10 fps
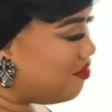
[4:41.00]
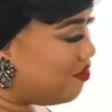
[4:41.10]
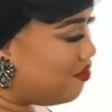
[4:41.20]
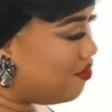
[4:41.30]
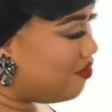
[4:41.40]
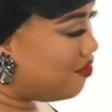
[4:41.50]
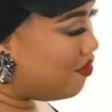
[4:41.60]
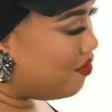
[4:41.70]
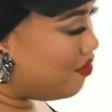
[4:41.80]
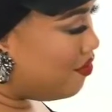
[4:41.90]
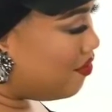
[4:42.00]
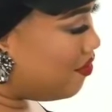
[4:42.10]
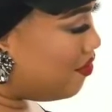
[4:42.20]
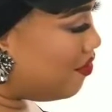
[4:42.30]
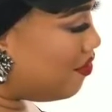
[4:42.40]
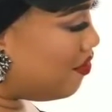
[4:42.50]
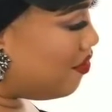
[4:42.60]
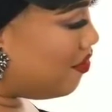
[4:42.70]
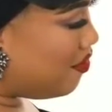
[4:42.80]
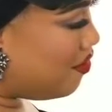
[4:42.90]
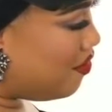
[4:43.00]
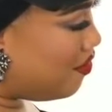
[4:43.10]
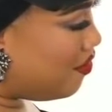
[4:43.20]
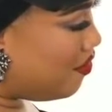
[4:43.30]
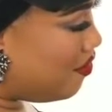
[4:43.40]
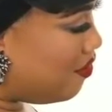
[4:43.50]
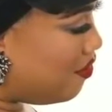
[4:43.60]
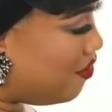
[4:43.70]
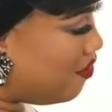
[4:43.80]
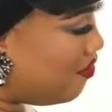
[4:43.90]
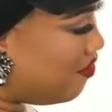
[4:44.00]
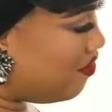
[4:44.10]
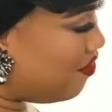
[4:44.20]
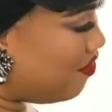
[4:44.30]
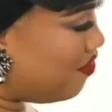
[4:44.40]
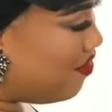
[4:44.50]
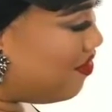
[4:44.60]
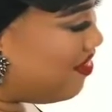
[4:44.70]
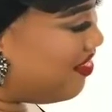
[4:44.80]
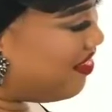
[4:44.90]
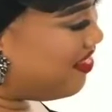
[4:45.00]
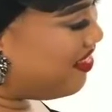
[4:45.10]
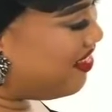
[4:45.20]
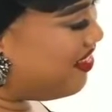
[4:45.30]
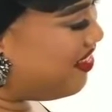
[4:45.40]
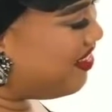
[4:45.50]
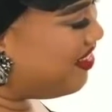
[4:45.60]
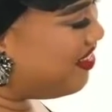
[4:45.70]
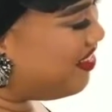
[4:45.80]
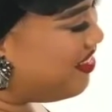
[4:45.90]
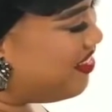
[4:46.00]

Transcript: [no speech]